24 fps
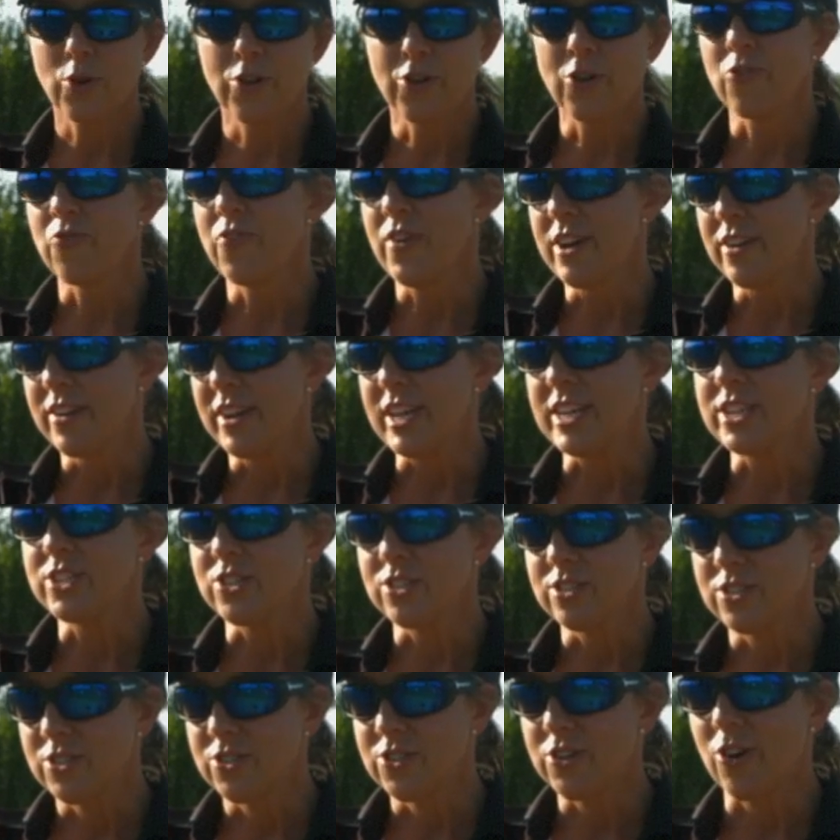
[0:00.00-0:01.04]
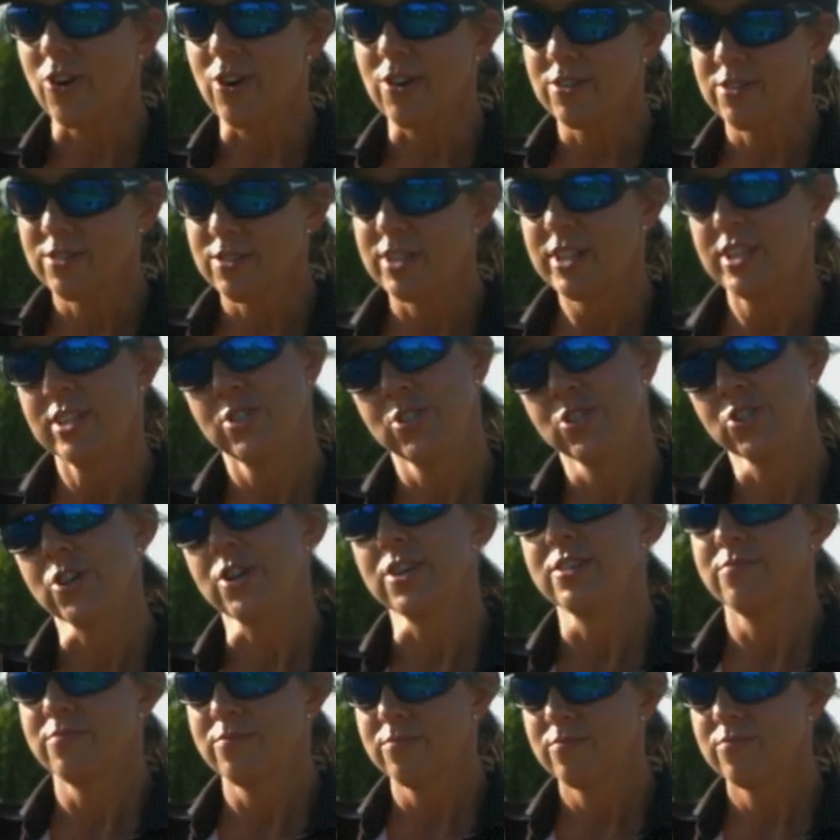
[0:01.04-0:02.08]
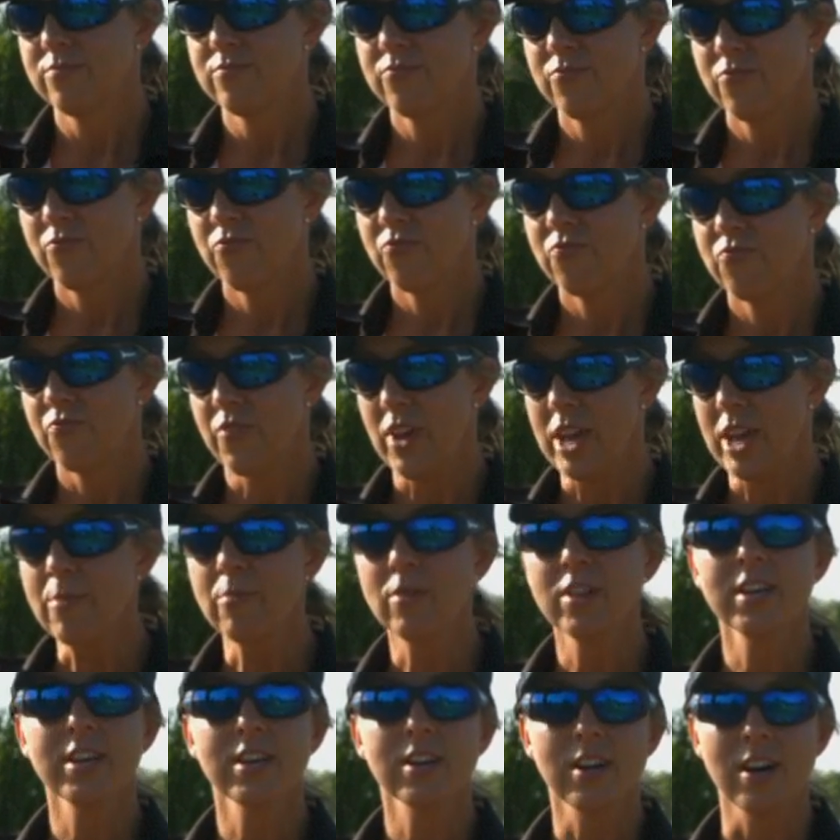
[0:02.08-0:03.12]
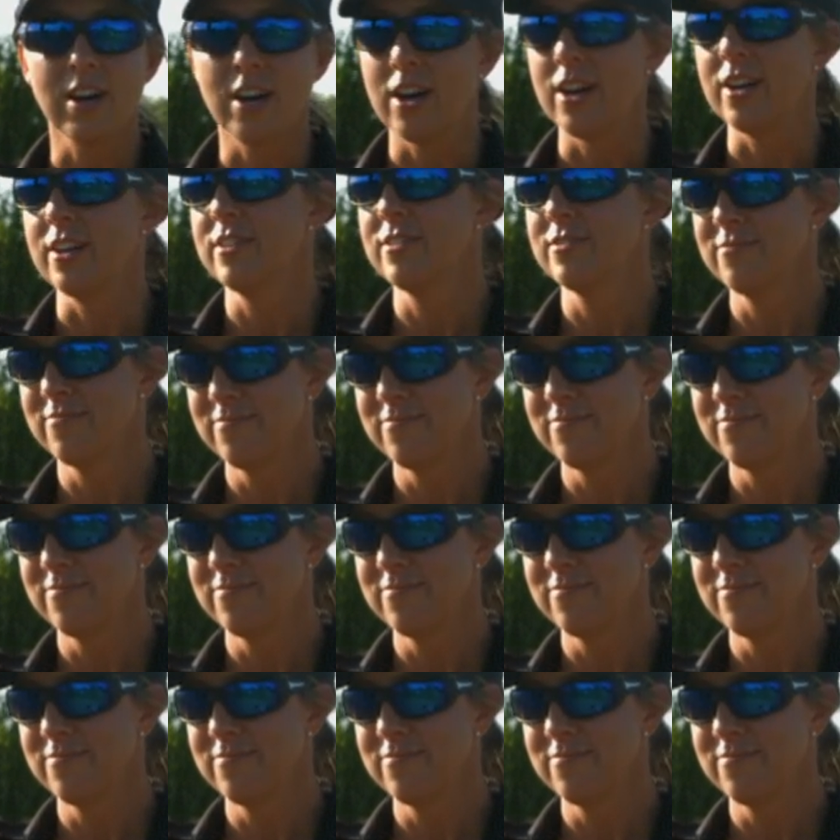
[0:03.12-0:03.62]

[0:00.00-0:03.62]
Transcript: where your foundation starts, and it should. Family and God.